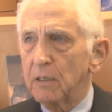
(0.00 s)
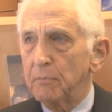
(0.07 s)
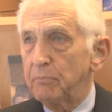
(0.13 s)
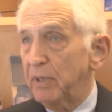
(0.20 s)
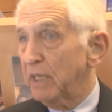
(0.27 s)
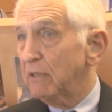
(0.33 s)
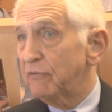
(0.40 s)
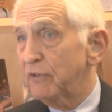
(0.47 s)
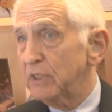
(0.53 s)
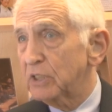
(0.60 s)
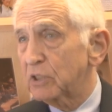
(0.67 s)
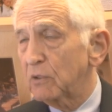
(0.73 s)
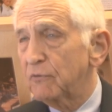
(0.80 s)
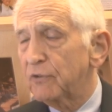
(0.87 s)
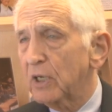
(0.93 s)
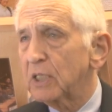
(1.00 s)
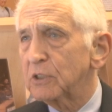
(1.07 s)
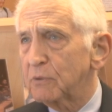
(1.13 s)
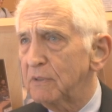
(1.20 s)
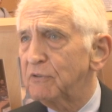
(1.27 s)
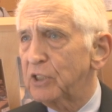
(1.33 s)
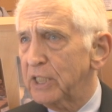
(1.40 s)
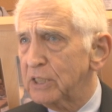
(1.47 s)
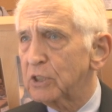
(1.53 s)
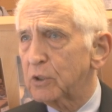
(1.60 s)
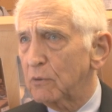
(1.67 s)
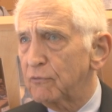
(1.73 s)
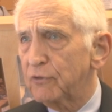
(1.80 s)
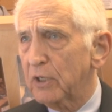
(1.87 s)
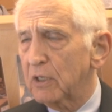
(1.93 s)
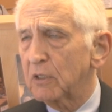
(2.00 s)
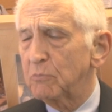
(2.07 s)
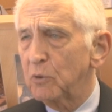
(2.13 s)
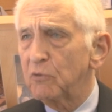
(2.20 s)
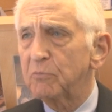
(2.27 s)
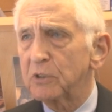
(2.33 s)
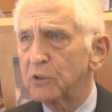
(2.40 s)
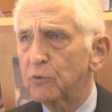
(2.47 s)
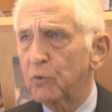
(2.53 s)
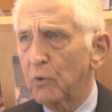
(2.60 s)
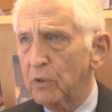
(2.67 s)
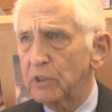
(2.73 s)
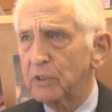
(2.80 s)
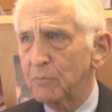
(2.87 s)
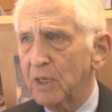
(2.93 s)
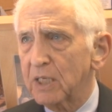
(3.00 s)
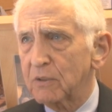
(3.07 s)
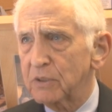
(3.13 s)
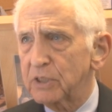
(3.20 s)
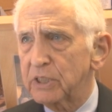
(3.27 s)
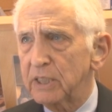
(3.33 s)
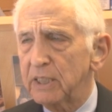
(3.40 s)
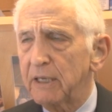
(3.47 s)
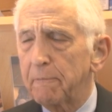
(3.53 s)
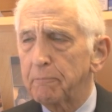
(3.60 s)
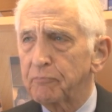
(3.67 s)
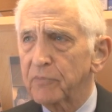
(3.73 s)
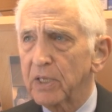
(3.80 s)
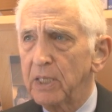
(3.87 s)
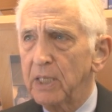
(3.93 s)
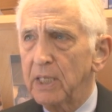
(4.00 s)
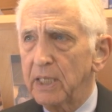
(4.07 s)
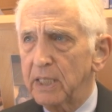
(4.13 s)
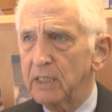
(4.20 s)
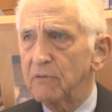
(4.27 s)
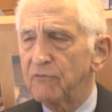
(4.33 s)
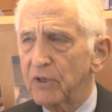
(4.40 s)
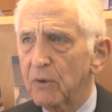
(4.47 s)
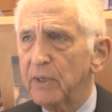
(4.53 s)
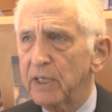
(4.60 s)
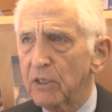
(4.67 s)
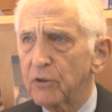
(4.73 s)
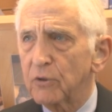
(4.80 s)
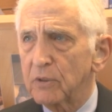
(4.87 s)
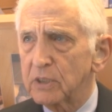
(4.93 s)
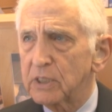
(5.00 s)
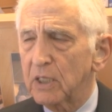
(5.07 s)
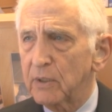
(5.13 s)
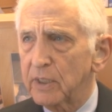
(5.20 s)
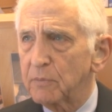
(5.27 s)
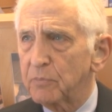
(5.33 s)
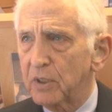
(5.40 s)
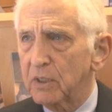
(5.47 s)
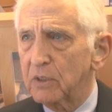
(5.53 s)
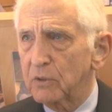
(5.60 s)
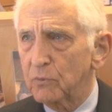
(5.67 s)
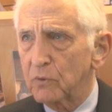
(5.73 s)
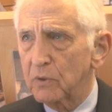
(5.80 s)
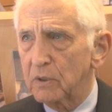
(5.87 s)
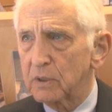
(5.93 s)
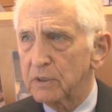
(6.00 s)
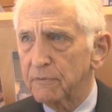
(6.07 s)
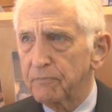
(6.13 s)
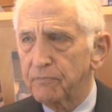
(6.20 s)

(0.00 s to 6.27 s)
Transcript: benefit so far as we've seen so far, a movement toward democracy in a very authoritarian part of the world.